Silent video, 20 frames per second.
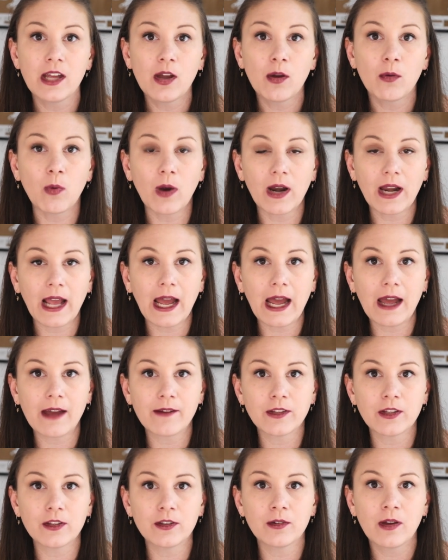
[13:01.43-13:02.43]
what
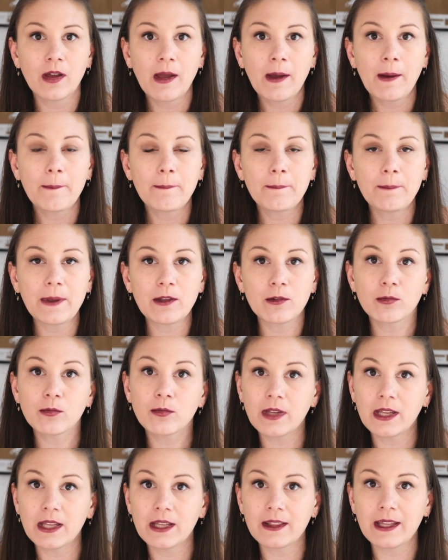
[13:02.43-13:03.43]
have you. Be
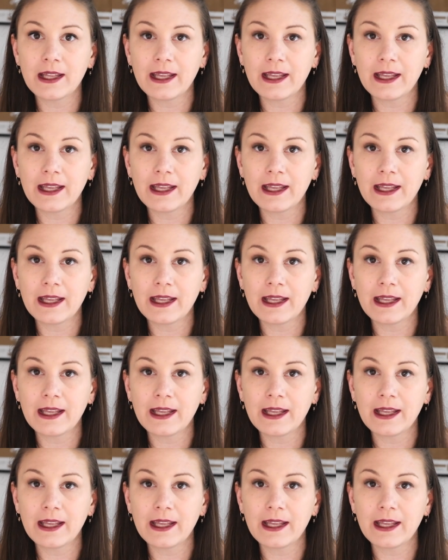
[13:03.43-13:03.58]
really